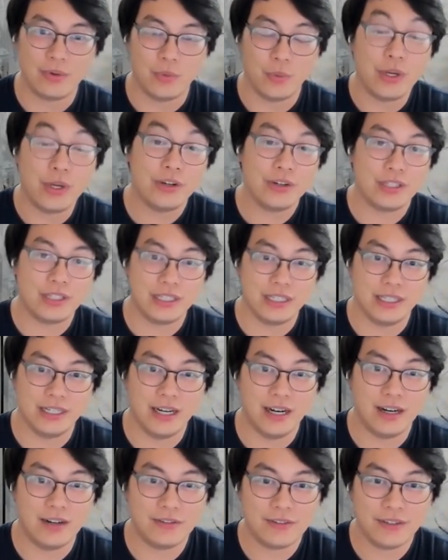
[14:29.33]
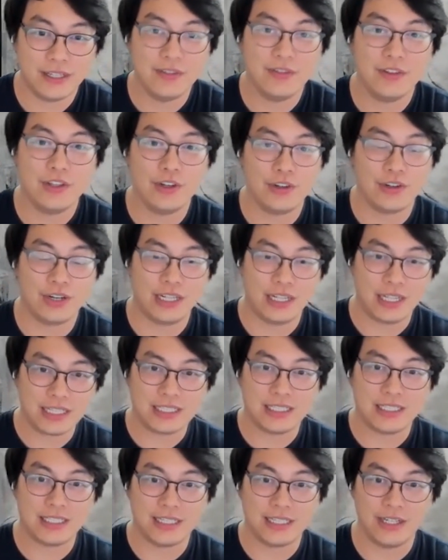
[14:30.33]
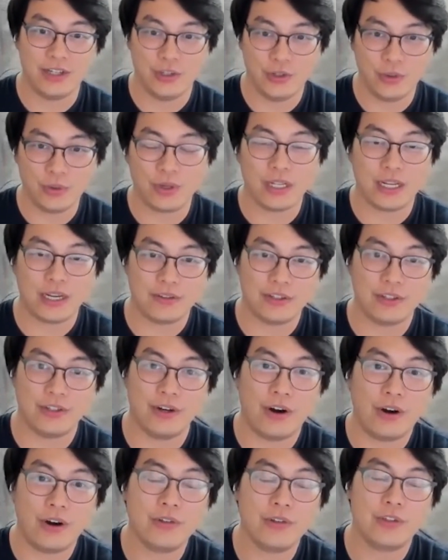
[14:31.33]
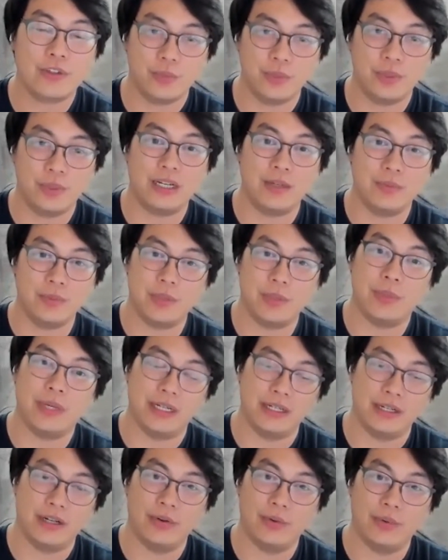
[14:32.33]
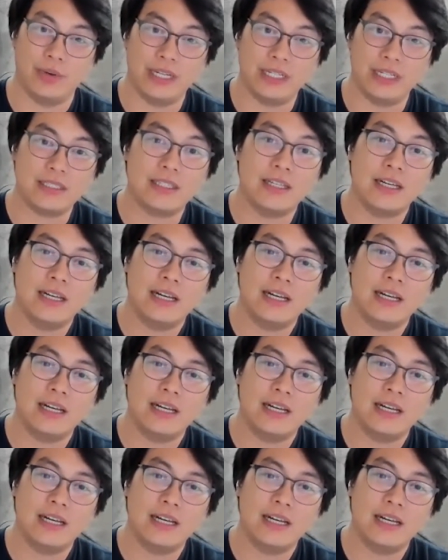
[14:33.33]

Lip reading: Weirdly enough, even though you're collecting it, your livelihood also becomes dependent on rent.